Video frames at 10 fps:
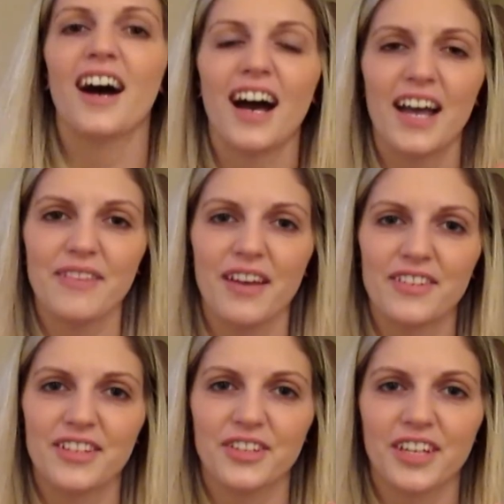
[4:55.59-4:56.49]
I'm
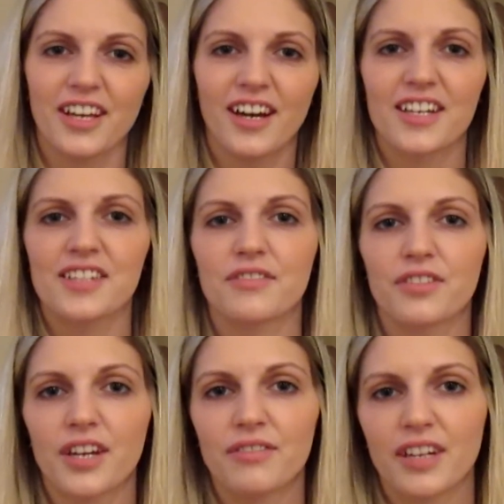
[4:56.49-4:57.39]
Evie, the Greek goddess of
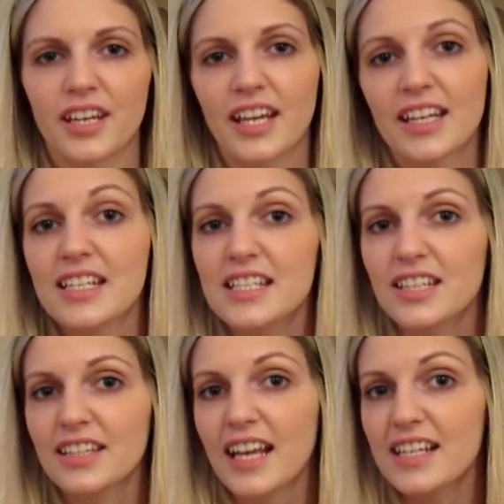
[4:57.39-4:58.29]
great reading, and
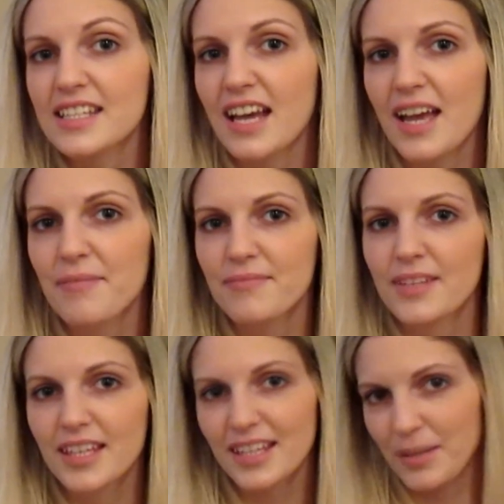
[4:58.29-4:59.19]
until next time,
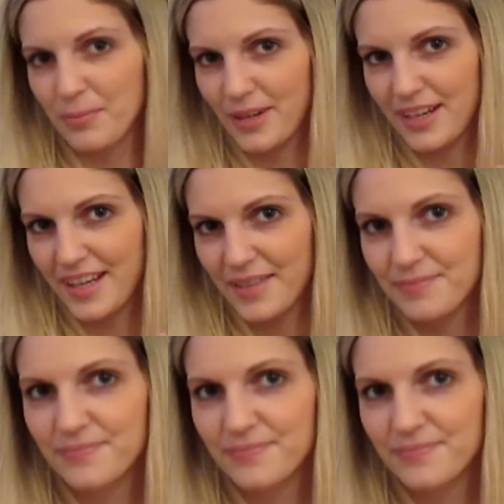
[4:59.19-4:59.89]
keep reading.